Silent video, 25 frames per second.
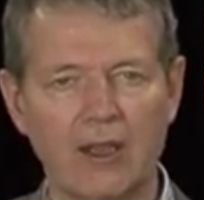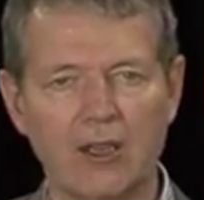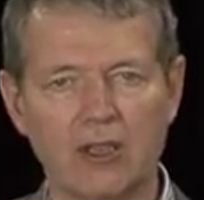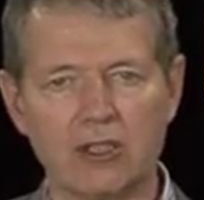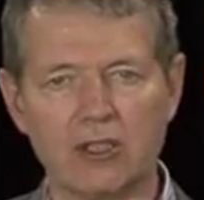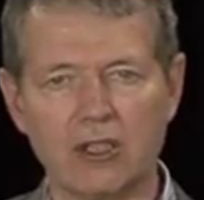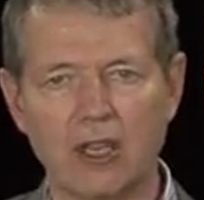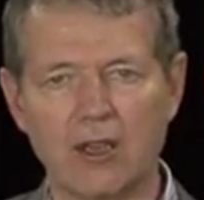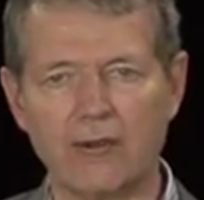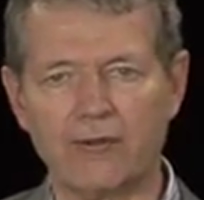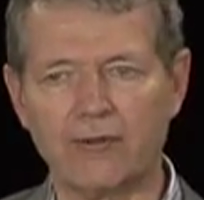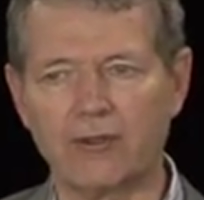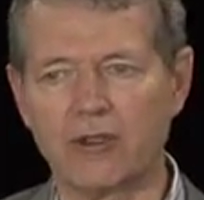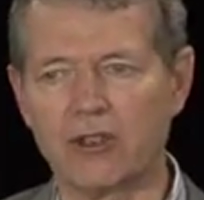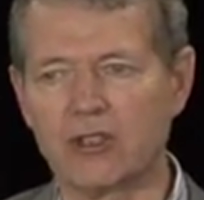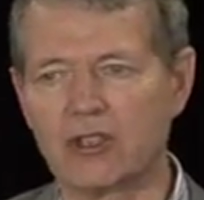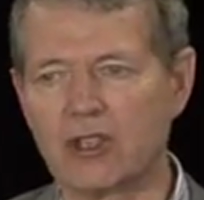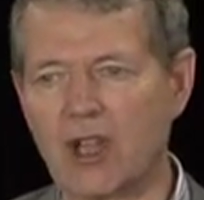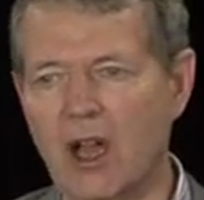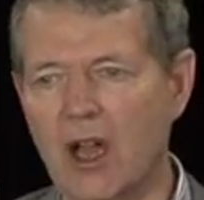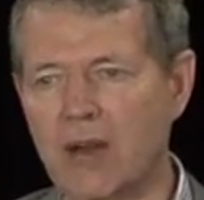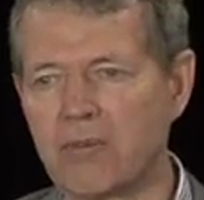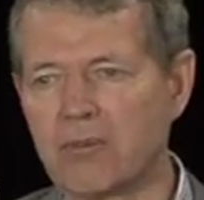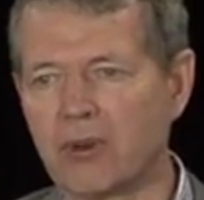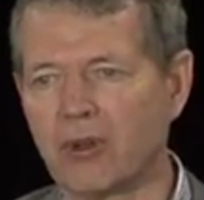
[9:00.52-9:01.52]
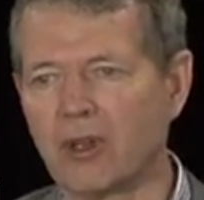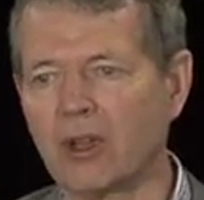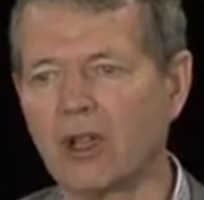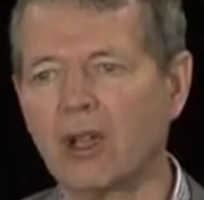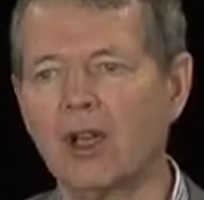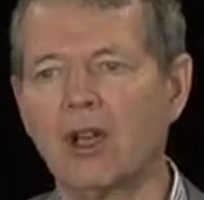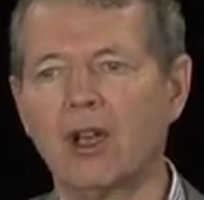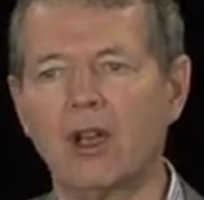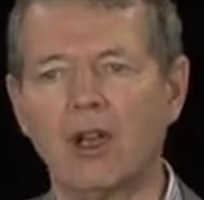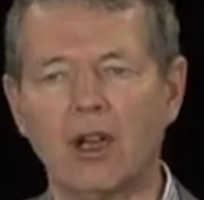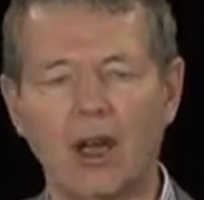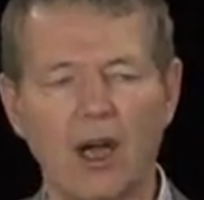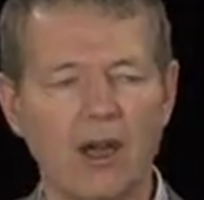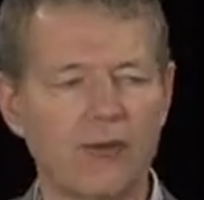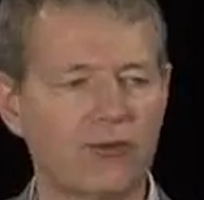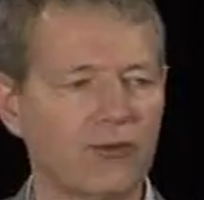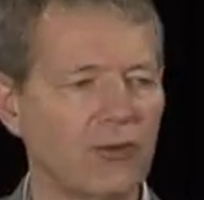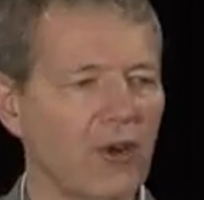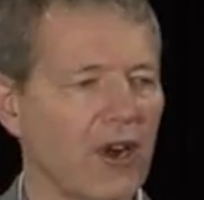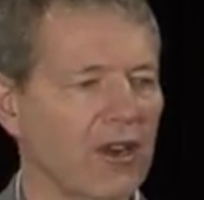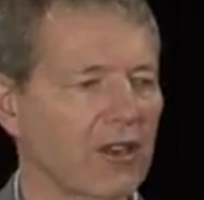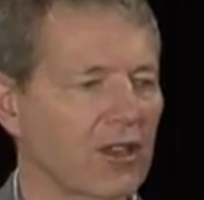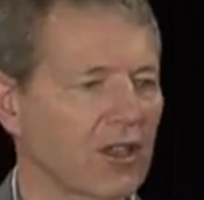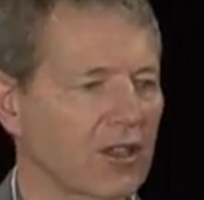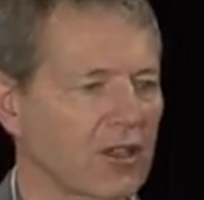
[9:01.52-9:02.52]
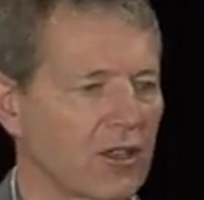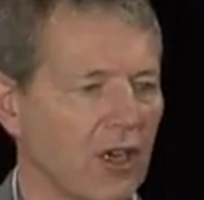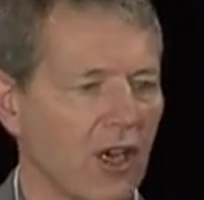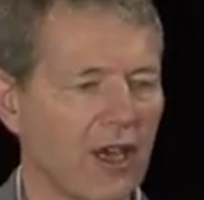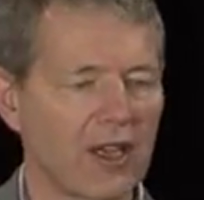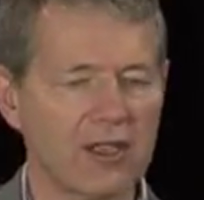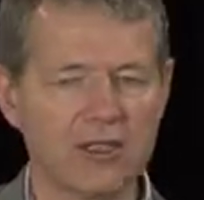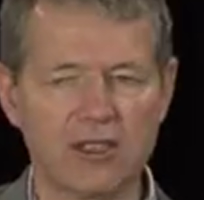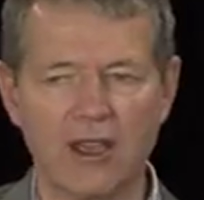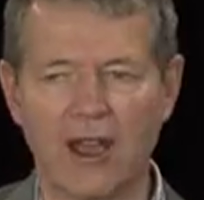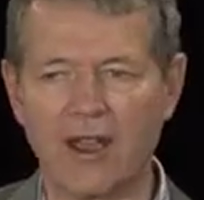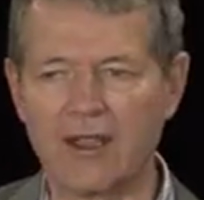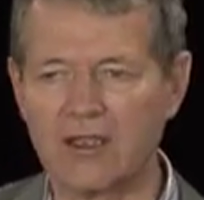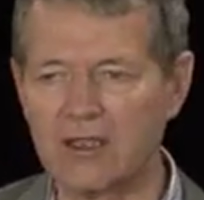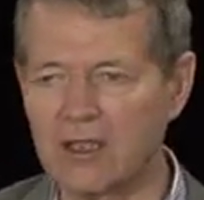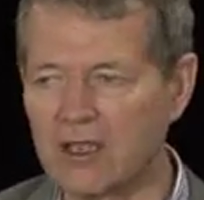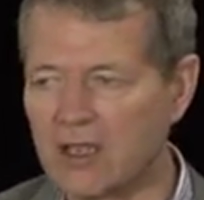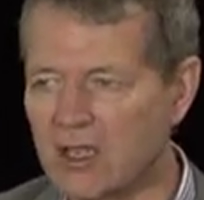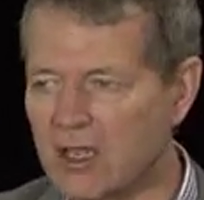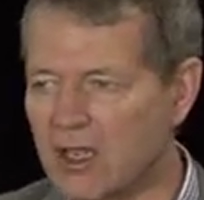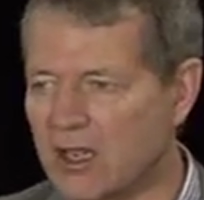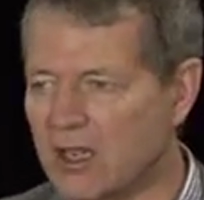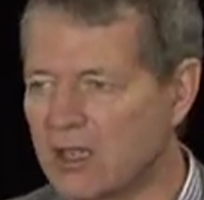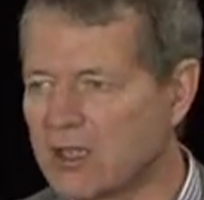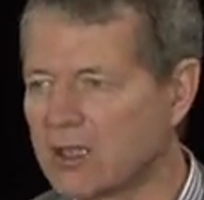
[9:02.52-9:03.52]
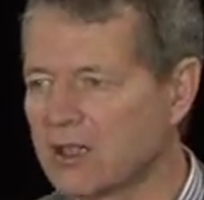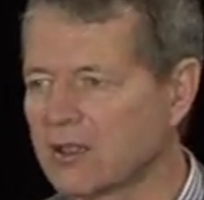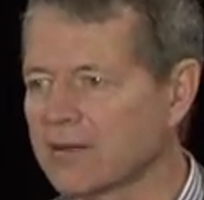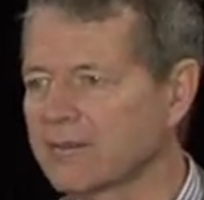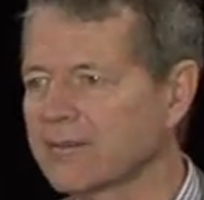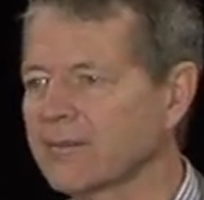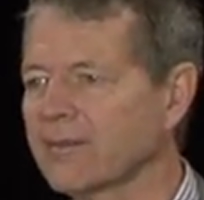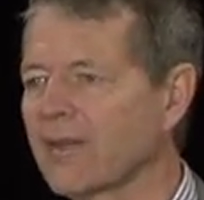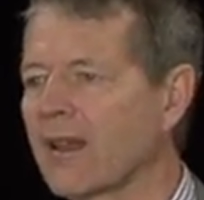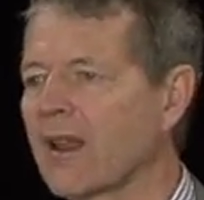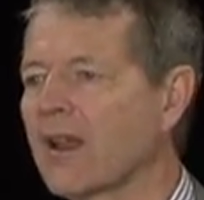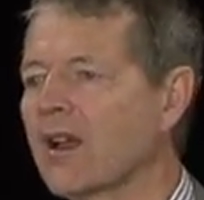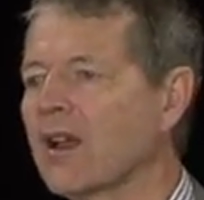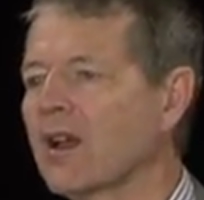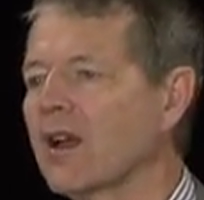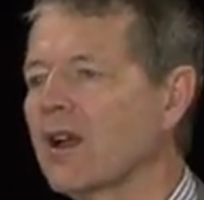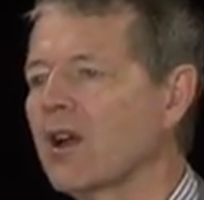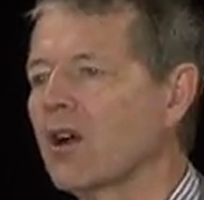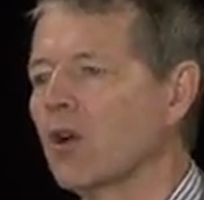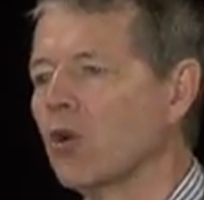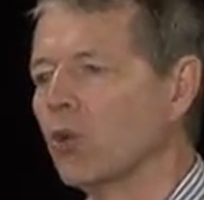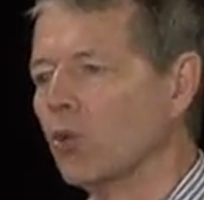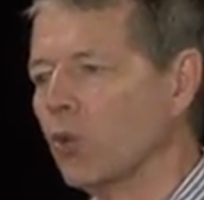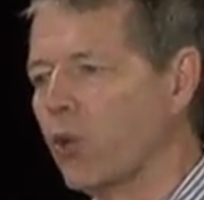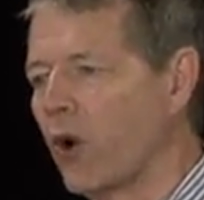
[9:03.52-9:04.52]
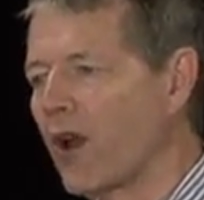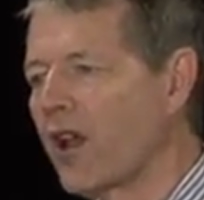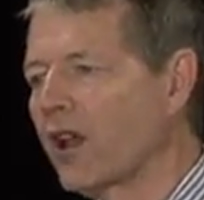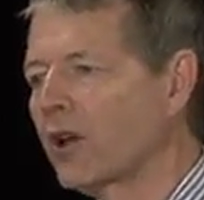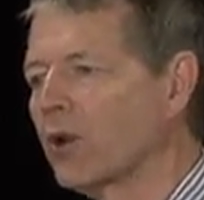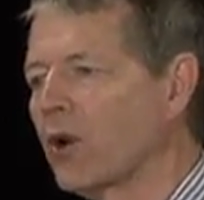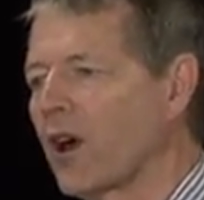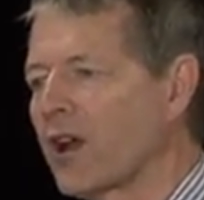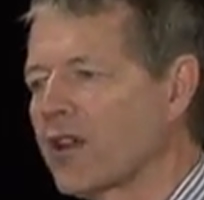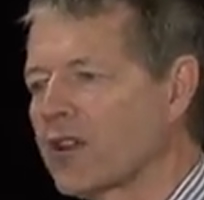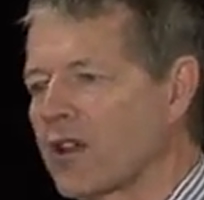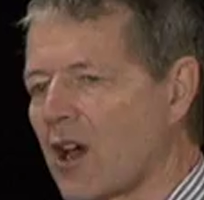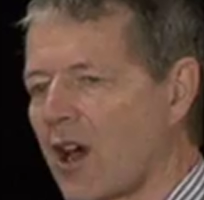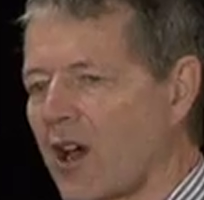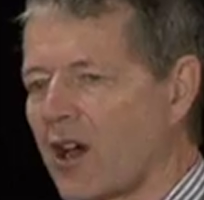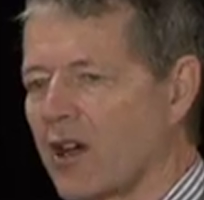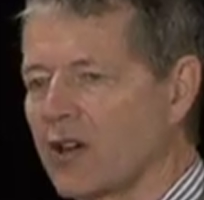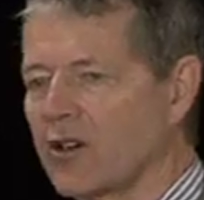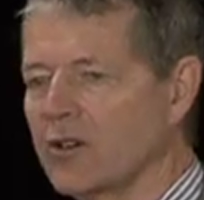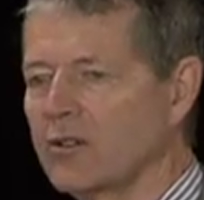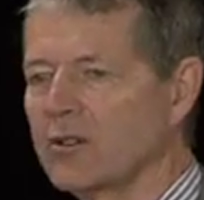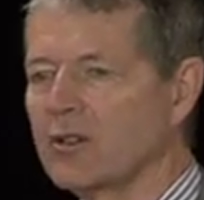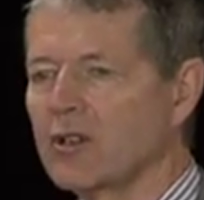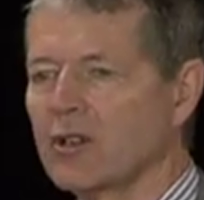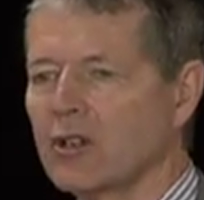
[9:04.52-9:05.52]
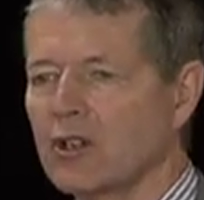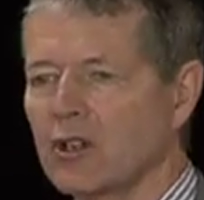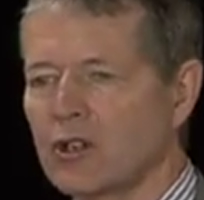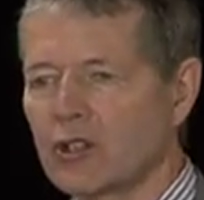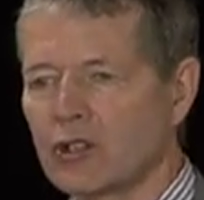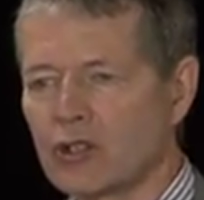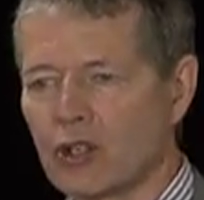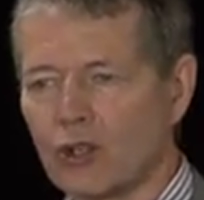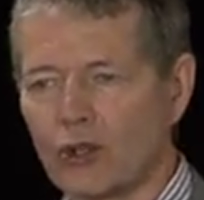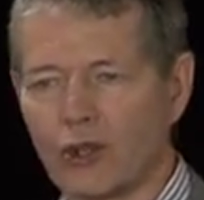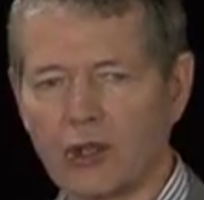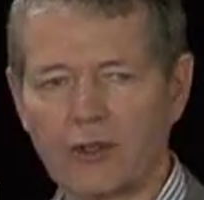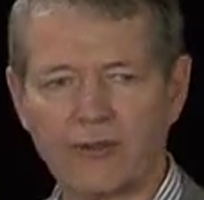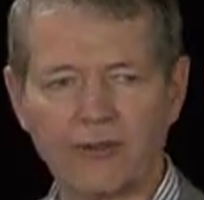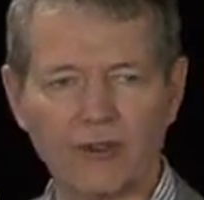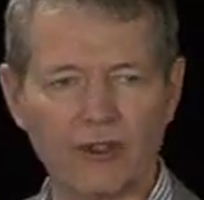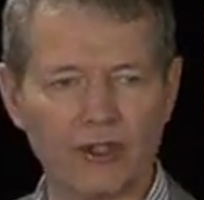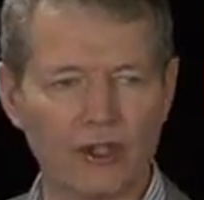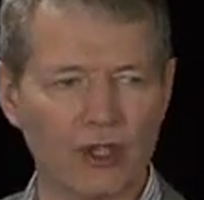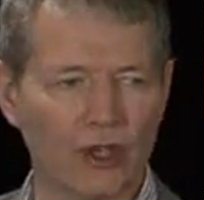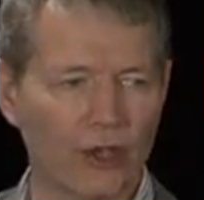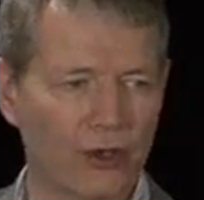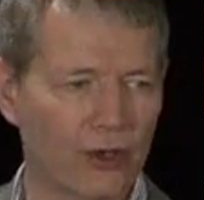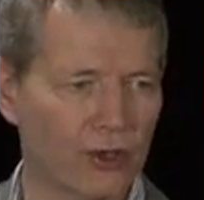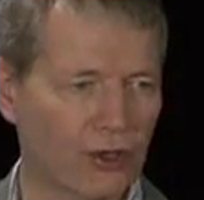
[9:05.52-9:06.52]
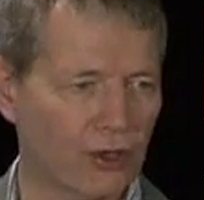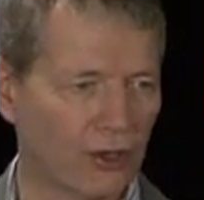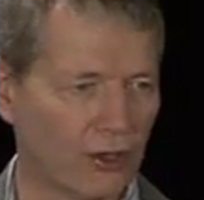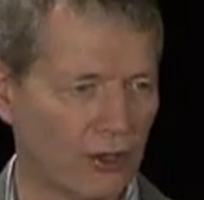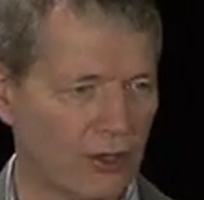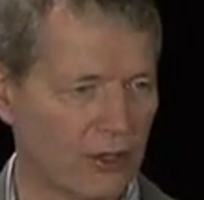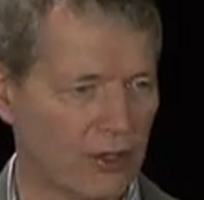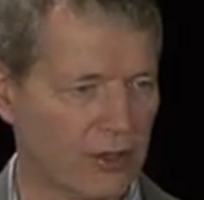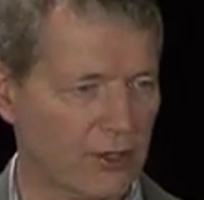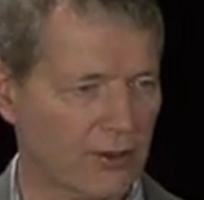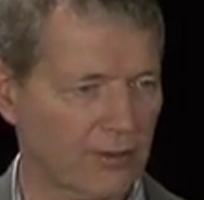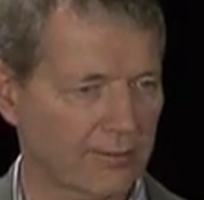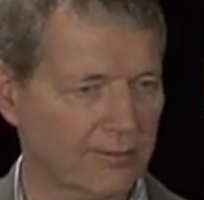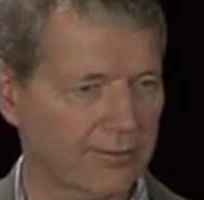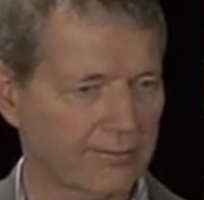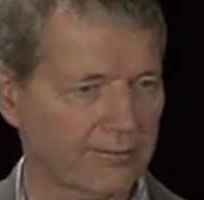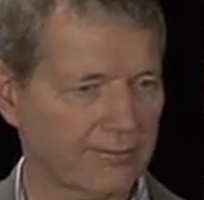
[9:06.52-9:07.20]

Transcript: So, for example, I've recognised a need. Where do I go to look for solutions?